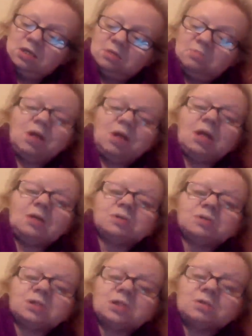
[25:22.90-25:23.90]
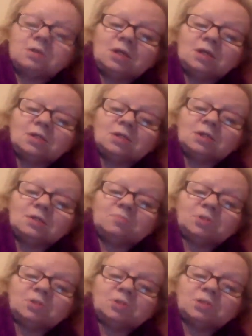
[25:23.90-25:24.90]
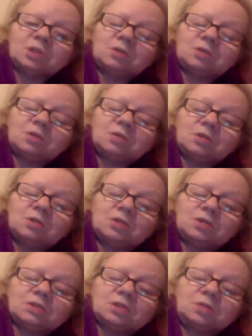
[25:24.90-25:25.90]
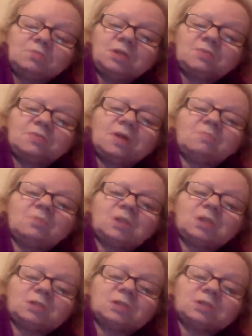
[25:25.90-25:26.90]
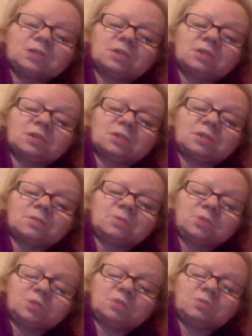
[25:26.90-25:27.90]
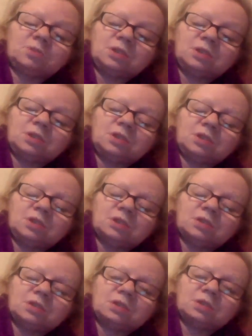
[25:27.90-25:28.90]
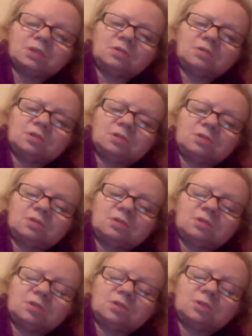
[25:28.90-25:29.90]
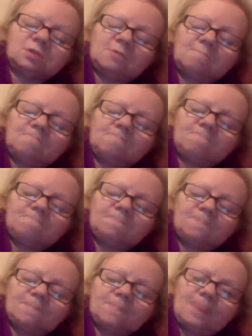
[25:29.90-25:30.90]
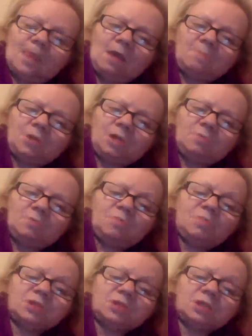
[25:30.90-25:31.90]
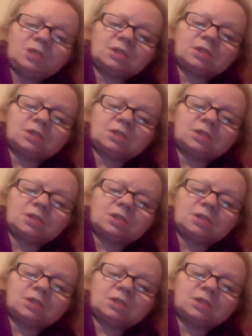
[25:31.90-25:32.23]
My house deteriorated because so many families, when I saw these lists online, and people bidding,